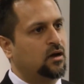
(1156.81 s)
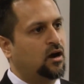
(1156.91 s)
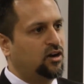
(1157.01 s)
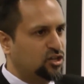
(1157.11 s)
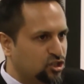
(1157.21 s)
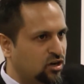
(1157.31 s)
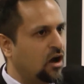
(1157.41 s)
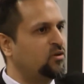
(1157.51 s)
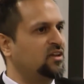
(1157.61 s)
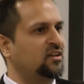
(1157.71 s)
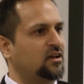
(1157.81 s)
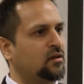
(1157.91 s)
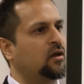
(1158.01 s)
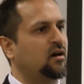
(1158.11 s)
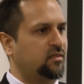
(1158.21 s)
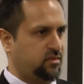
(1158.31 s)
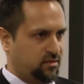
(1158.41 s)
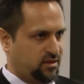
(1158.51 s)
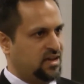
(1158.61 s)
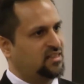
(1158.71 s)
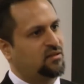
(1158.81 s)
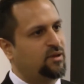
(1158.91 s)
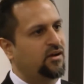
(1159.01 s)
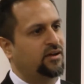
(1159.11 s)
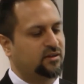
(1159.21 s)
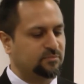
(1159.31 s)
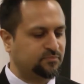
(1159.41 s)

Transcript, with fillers: are enshrouded in a cloth and buried.